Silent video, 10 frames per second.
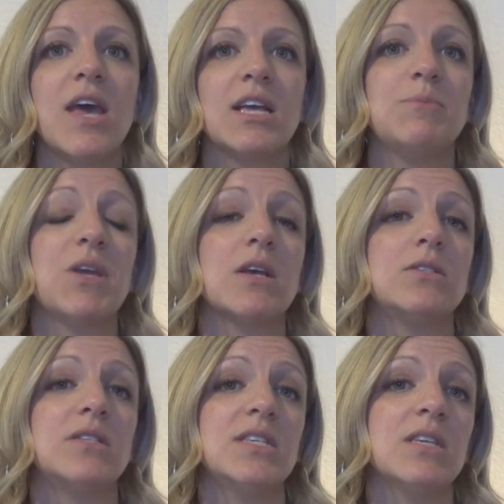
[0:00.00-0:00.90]
is
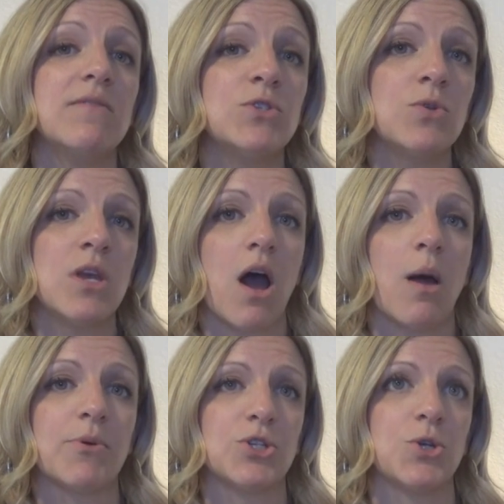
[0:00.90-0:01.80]
because this gives you the
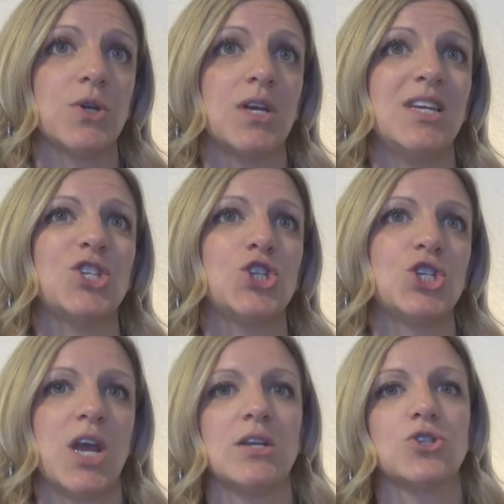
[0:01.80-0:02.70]
opportunity to
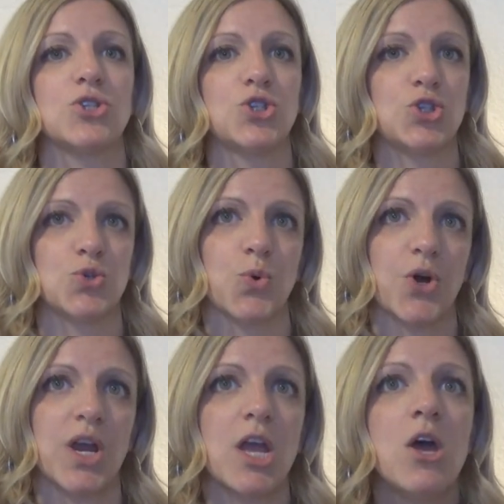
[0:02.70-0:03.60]
change the
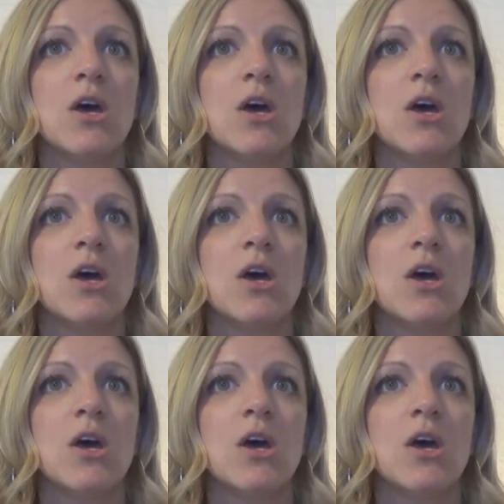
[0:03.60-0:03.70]
story.